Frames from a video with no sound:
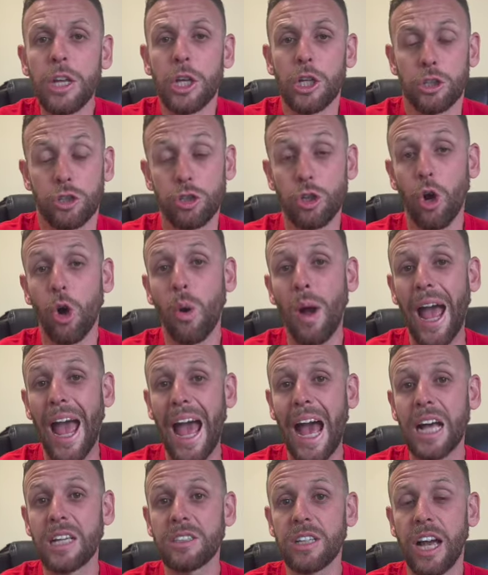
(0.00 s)
So
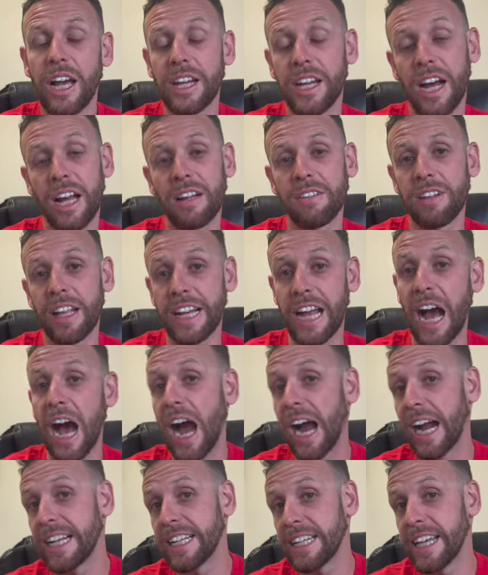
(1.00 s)
as I kind of like
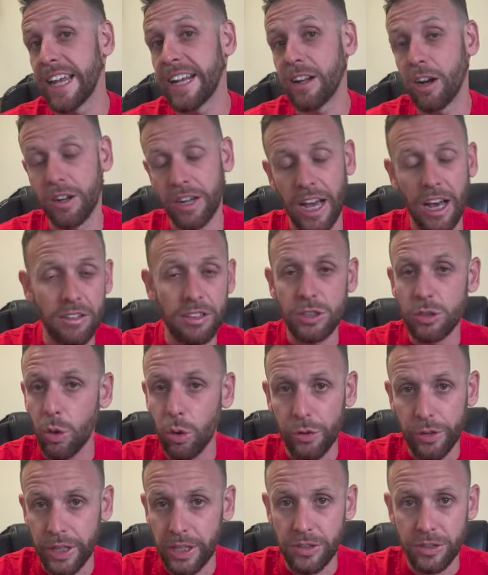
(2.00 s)
ideate on how this whole
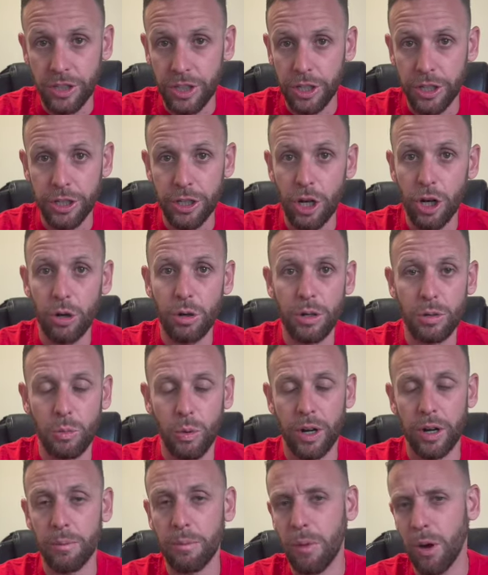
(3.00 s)
thing is going to go and where
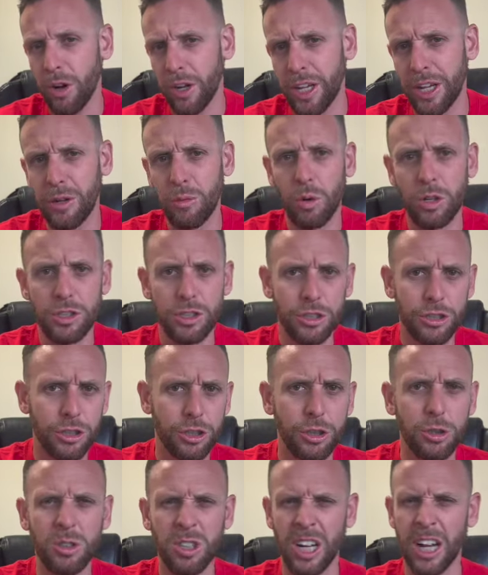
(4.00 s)
to market and what to
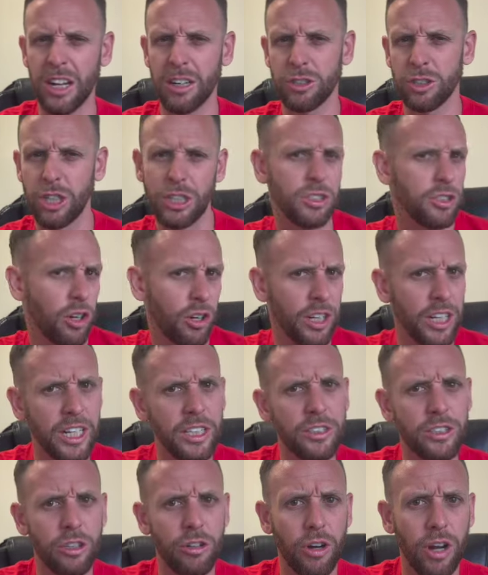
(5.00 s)
do and should I start an
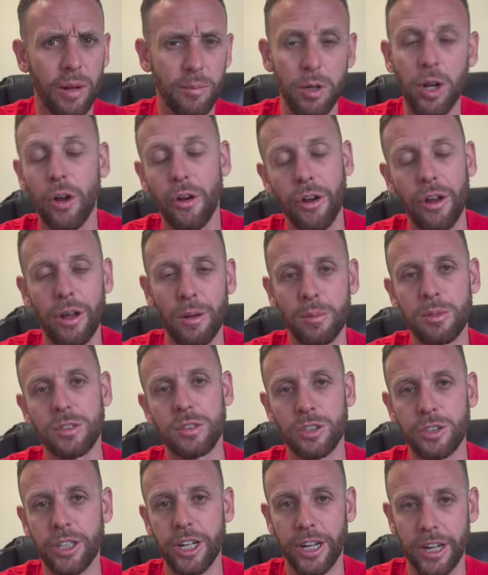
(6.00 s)
Instagram? No, I'm
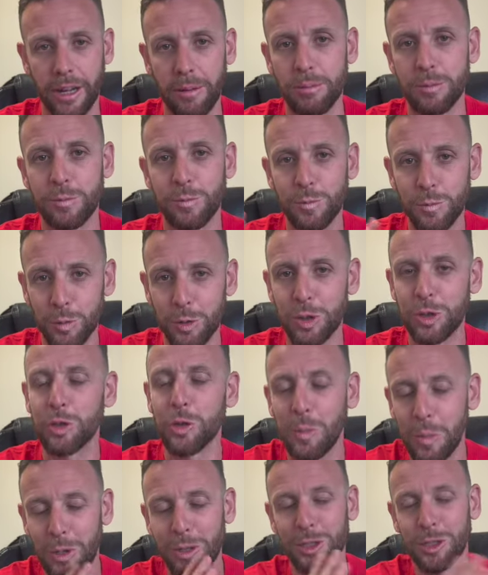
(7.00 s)
just kidding. I was
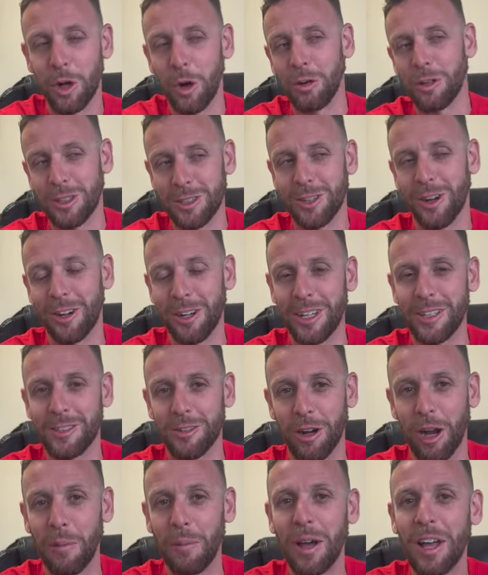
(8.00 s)
super stoked to start an
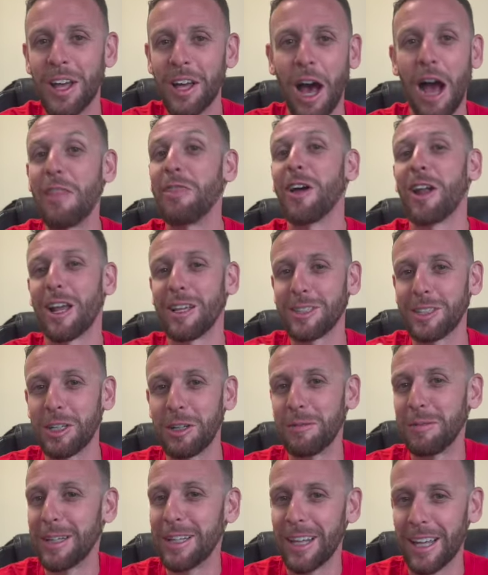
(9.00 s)
Instagram. I thought I was going to
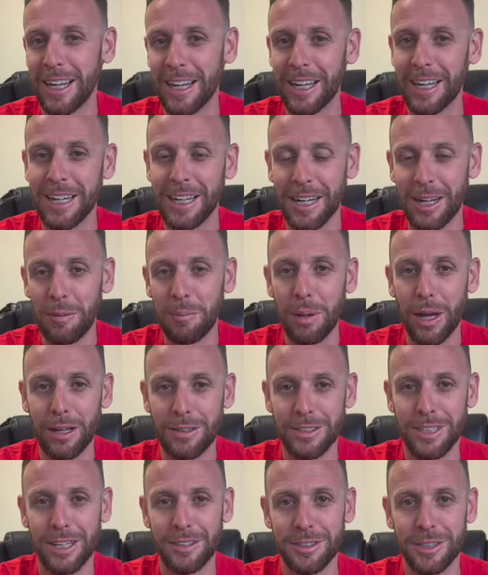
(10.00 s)
be like a bounce
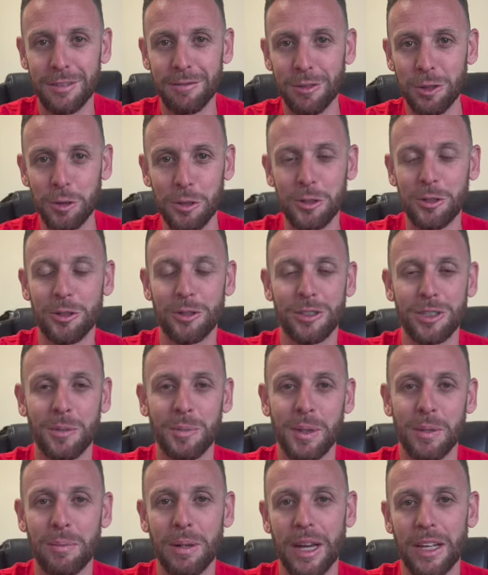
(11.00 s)
house influencer or
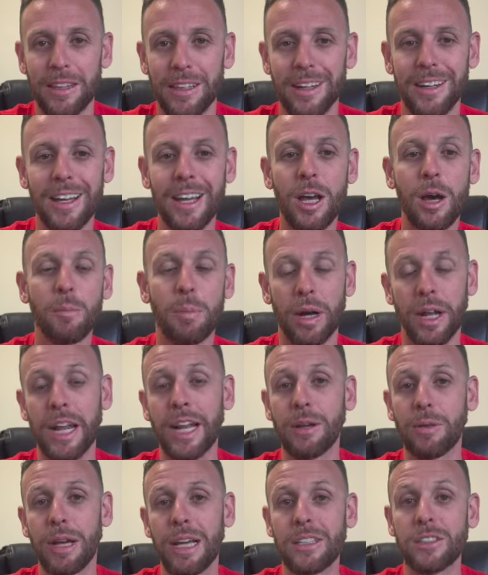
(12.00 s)
something back then. But
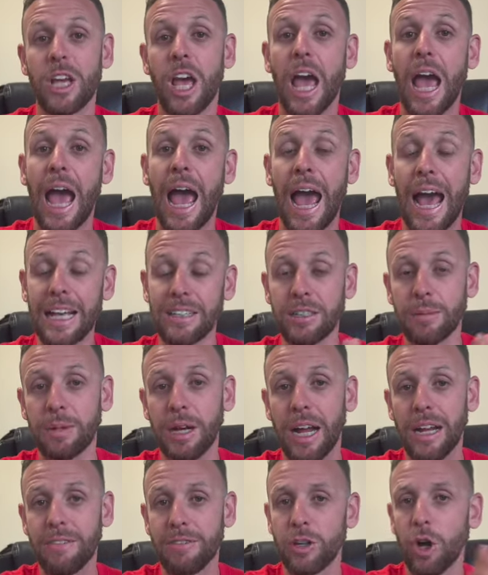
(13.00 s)
anyways, as I'm
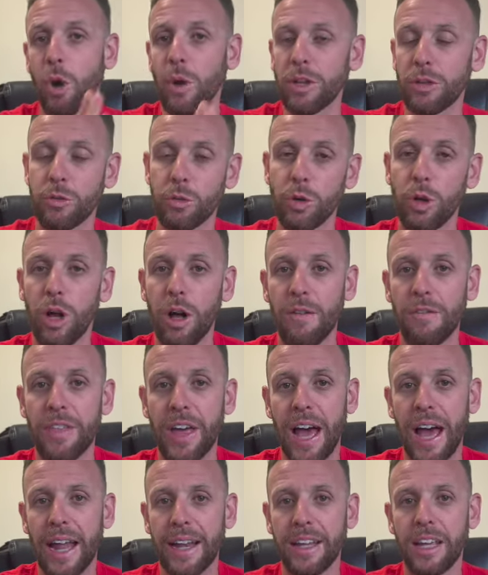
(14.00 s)
kind of going through all of
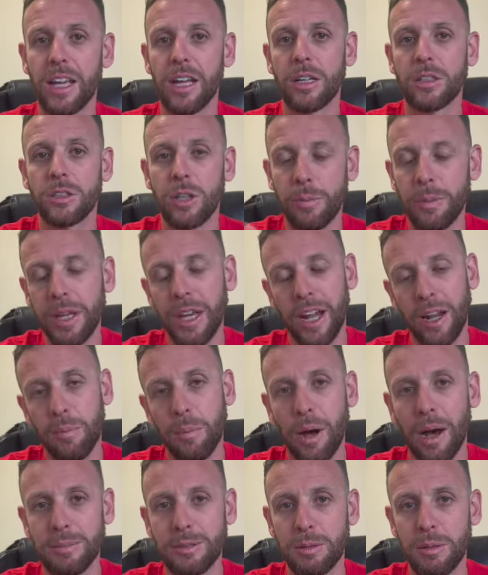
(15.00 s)
that, something kind of
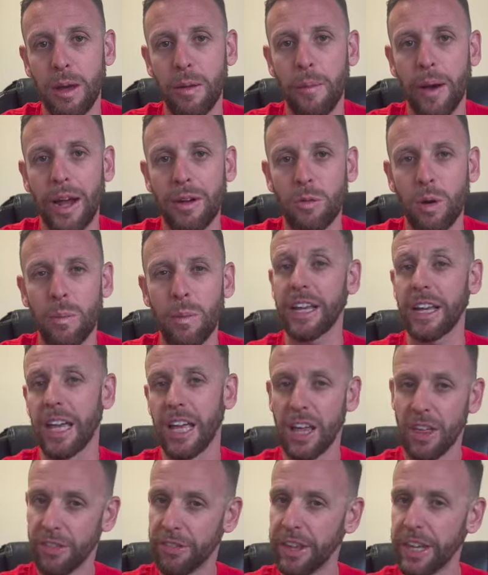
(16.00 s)
pops in my mind where I'm like
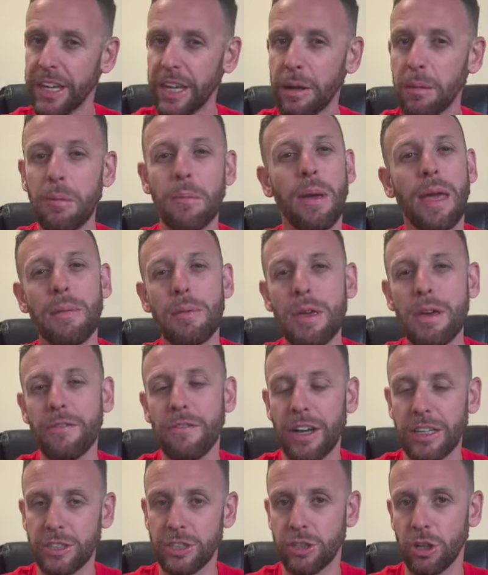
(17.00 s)
thinking maybe if
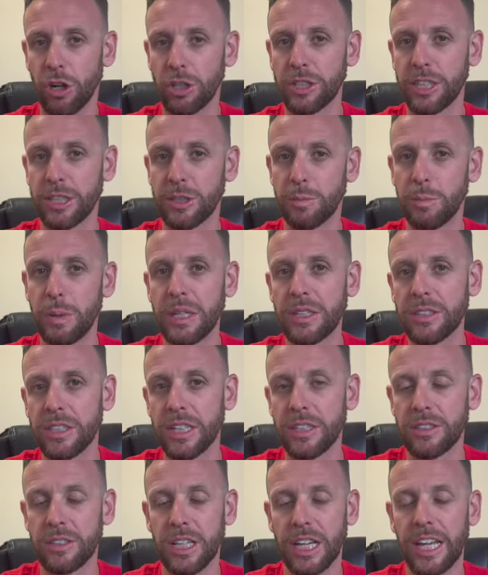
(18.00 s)
I start this
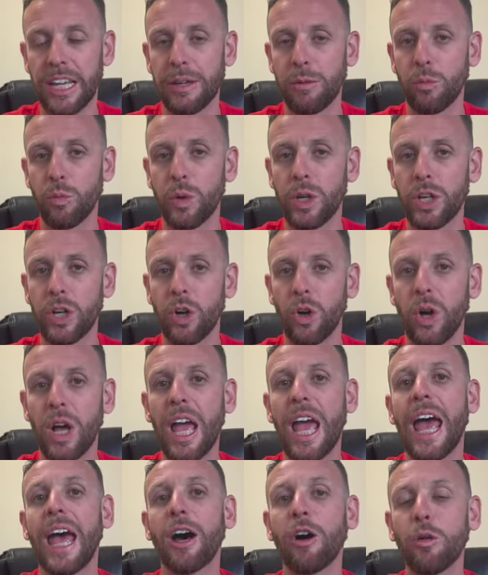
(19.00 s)
business, it will
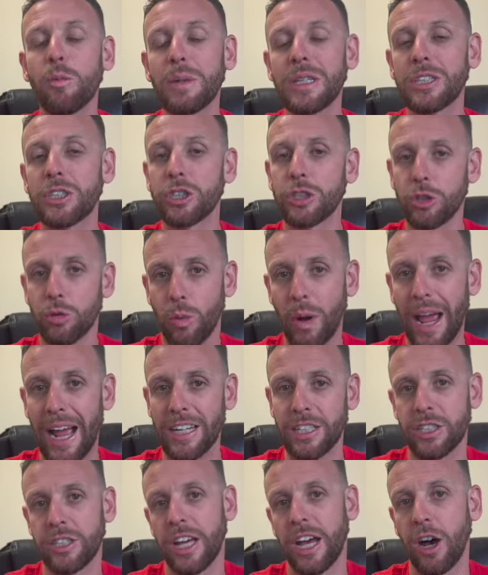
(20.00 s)
help me
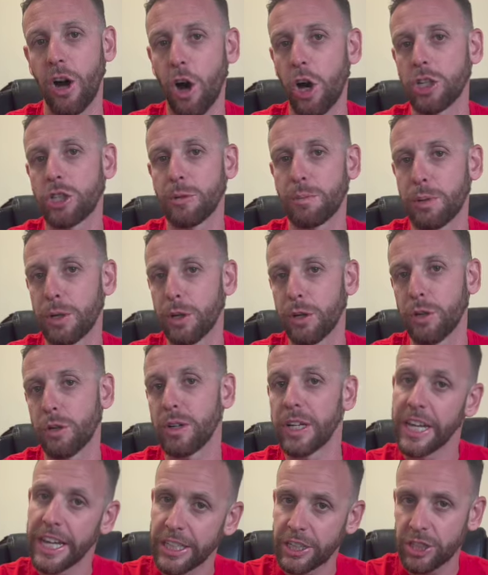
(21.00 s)
scratch that entrepreneurial
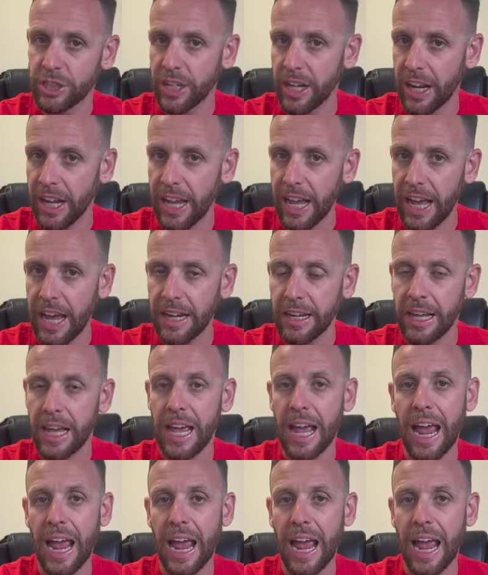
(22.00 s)
itch that I had.